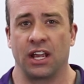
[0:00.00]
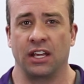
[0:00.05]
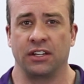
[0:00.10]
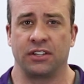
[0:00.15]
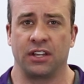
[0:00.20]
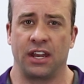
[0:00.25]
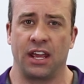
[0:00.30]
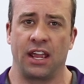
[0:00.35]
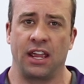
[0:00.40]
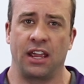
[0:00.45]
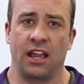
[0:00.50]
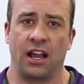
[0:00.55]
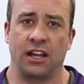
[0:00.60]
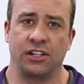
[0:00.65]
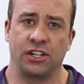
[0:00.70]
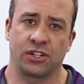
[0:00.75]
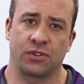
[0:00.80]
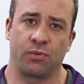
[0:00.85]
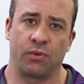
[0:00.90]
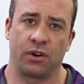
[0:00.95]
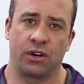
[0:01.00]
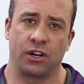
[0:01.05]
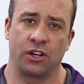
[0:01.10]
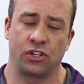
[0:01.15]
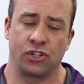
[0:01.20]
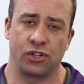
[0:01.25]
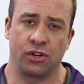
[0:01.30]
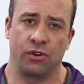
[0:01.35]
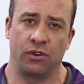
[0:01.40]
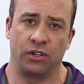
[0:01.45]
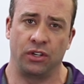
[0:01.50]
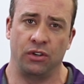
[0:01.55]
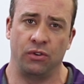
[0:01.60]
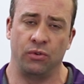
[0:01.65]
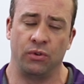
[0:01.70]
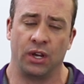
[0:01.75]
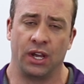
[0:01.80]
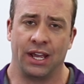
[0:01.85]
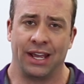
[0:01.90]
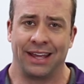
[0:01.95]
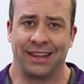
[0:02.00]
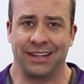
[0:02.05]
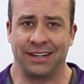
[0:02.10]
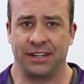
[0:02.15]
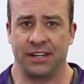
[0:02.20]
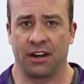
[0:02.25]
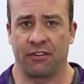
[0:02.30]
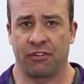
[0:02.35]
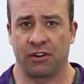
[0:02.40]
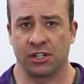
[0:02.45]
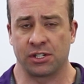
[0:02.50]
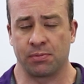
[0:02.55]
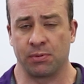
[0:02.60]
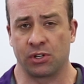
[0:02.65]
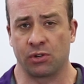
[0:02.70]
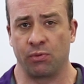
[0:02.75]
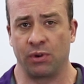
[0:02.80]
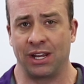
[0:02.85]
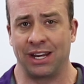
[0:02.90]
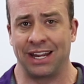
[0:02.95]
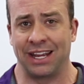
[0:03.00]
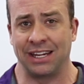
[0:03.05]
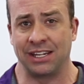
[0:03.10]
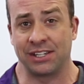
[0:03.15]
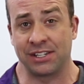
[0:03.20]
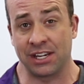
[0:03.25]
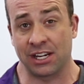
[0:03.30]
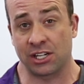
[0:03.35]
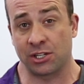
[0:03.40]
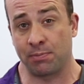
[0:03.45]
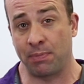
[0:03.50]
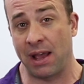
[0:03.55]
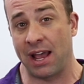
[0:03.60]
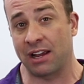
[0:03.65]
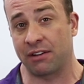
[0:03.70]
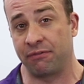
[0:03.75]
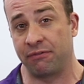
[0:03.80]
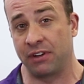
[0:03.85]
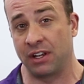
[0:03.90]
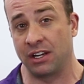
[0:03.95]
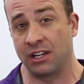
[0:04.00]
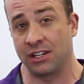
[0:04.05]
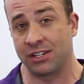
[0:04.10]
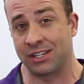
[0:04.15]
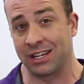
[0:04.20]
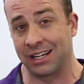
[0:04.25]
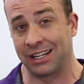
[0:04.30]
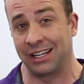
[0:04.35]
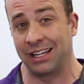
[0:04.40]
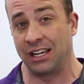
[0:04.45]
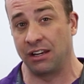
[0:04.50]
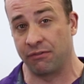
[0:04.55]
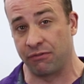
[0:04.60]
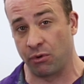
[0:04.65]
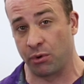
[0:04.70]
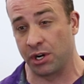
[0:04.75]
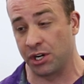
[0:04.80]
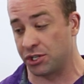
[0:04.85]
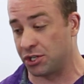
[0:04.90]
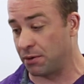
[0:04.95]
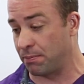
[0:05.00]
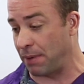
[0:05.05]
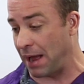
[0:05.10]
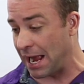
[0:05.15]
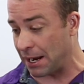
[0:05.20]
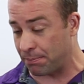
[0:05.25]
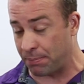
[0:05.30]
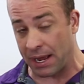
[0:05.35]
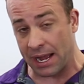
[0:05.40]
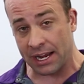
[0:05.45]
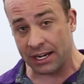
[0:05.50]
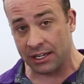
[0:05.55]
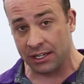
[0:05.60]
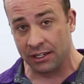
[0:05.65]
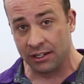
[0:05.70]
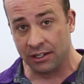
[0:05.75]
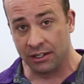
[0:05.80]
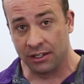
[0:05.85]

and today I just wanted to show you the difference between a six-pack Fitness Elite Voyager Backpack